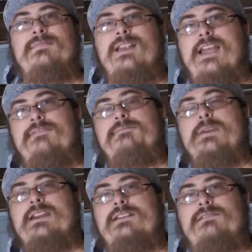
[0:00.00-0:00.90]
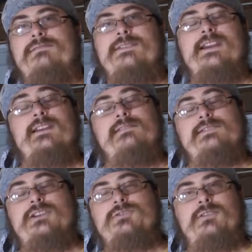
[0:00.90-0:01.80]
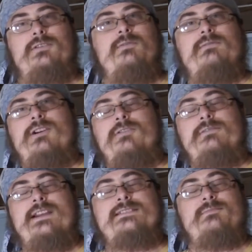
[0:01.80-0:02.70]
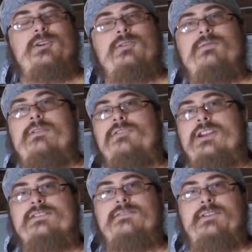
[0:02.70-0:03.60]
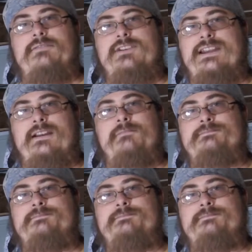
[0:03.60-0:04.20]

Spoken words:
F being the digital or decimal equivalent to 15.